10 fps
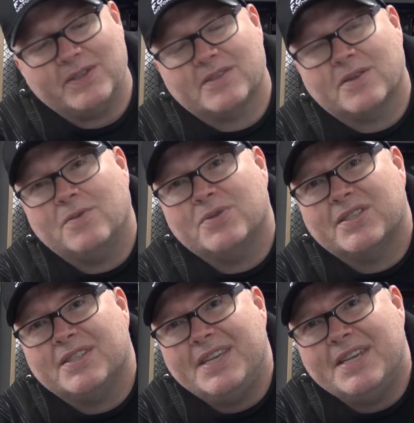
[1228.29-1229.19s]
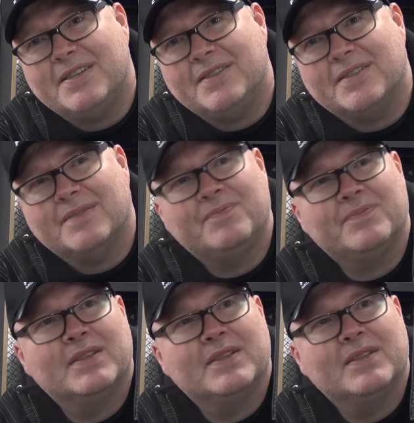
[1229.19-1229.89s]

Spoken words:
It's called Sneakers.